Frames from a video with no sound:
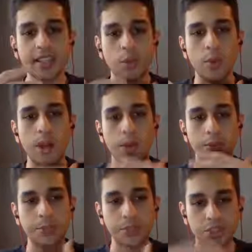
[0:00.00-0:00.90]
and what I was
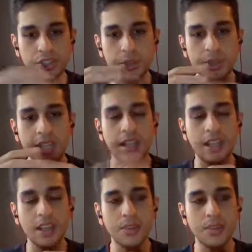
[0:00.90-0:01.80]
pursuing in
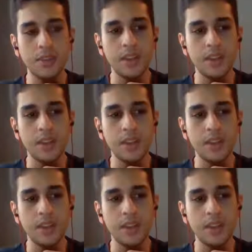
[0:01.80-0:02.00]
life.